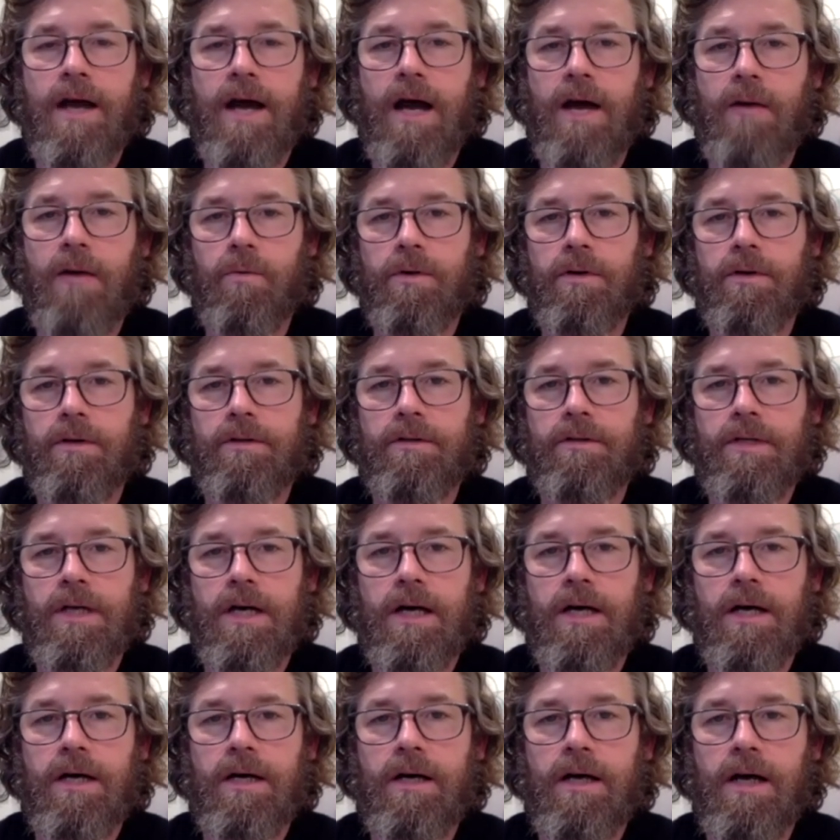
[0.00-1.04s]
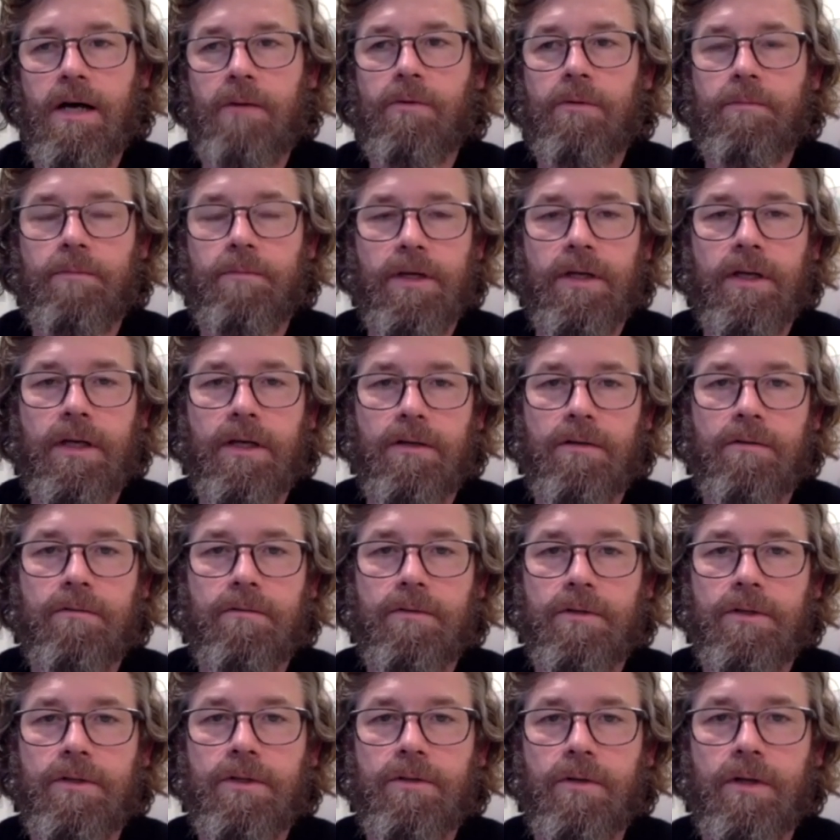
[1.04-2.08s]
I would
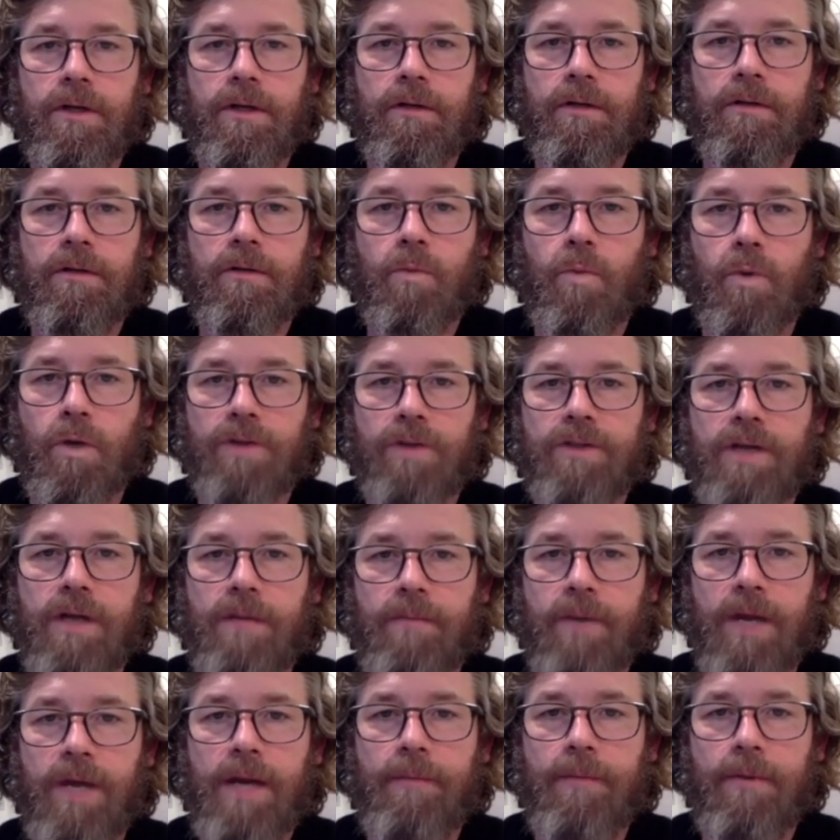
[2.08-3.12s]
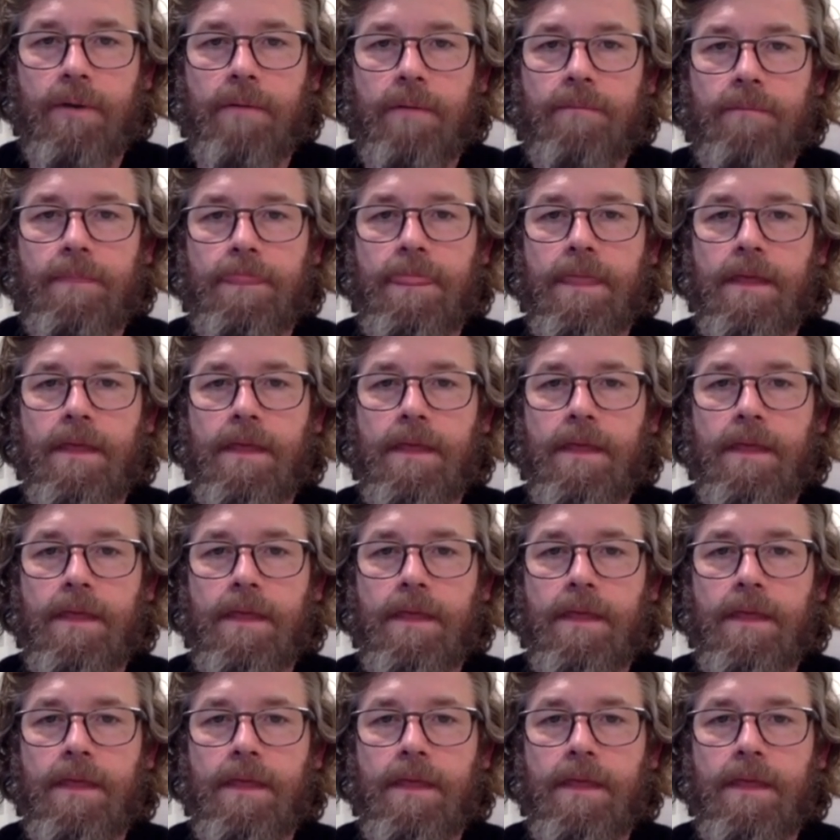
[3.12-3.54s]
begin doing works on paper